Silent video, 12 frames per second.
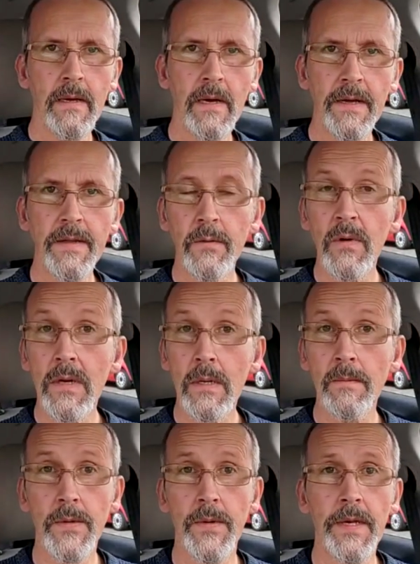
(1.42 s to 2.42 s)
Hi there,
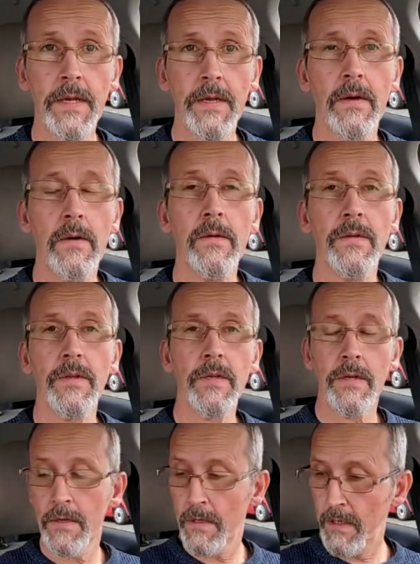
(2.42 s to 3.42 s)
welcome to IndyCar on
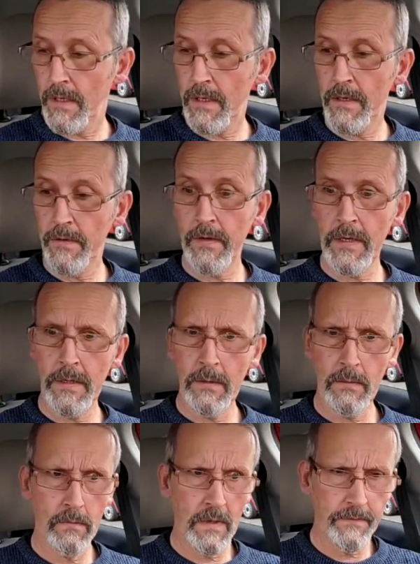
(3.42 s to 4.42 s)
Sunday,
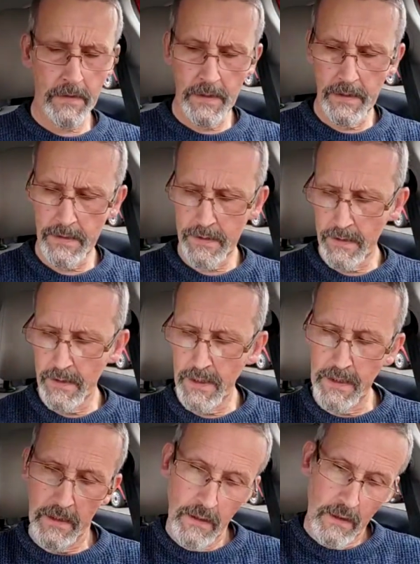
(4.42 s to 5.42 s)
the whatever it is
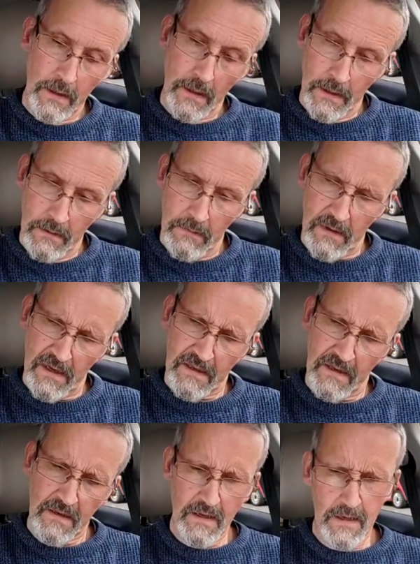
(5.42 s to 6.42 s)
today. What is
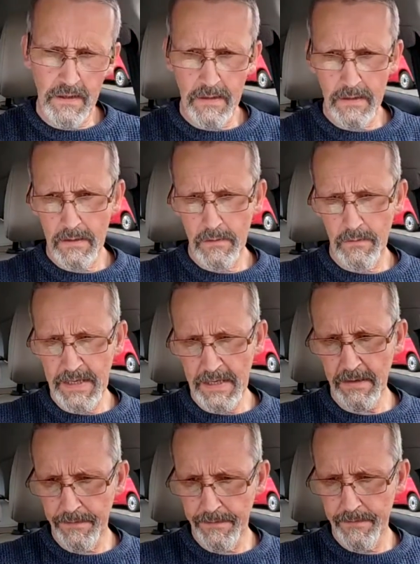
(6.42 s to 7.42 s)
it today? The
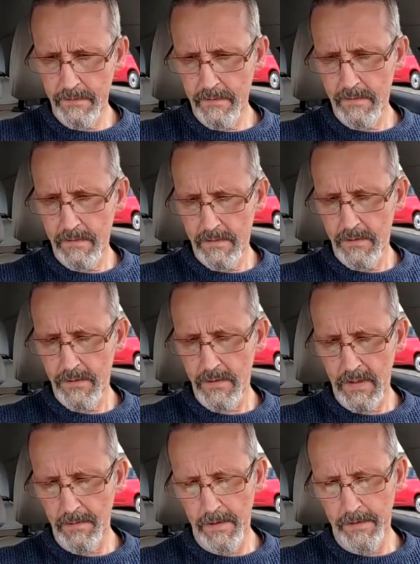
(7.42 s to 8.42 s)
20th?
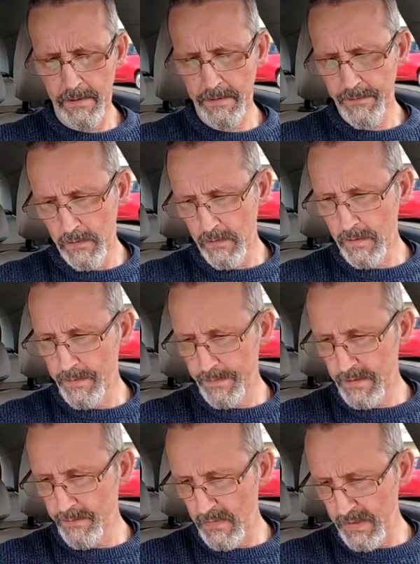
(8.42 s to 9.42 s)
Sorry about this, folks.
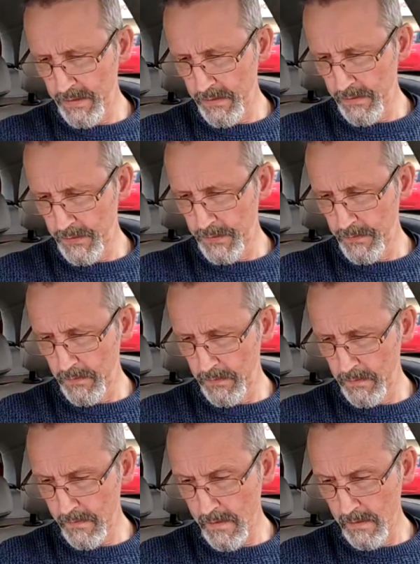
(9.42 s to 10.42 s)
It's my
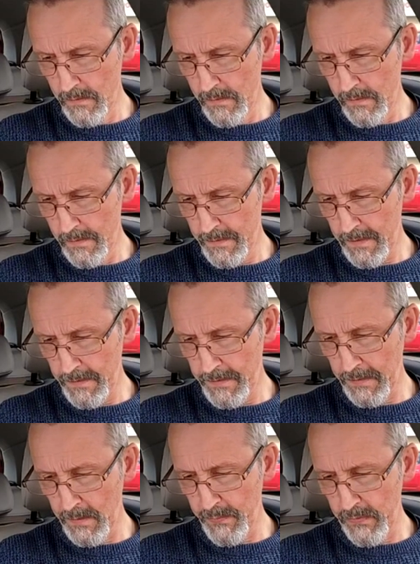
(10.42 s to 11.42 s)
usual
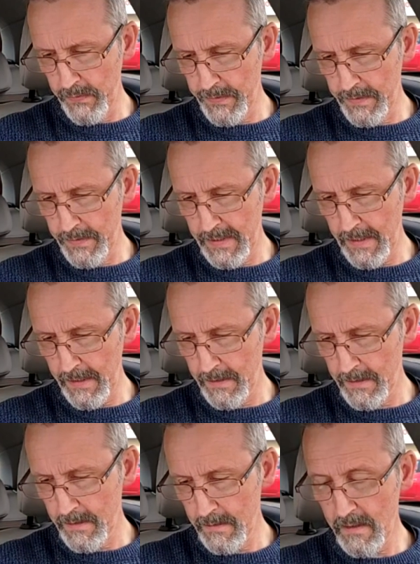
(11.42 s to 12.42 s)
nonsensical approach to
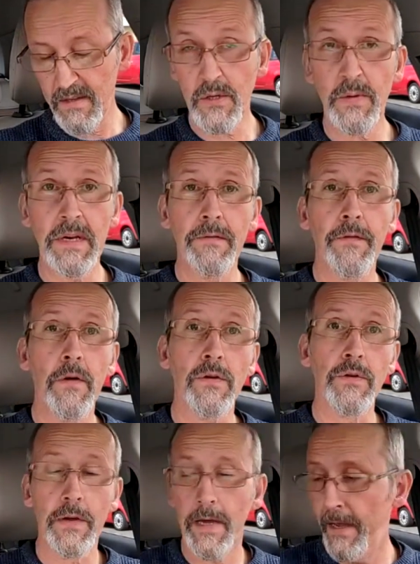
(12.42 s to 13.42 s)
dates. Oh, the
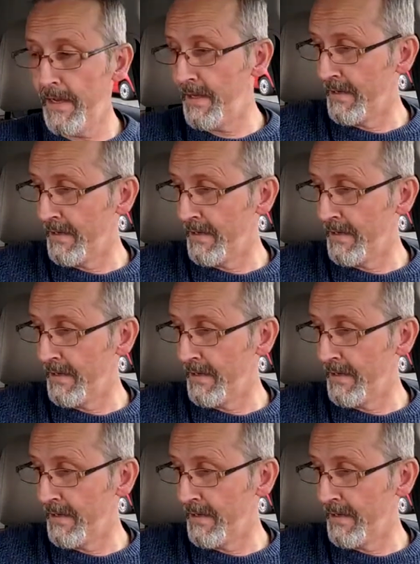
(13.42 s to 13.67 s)
21st, okay.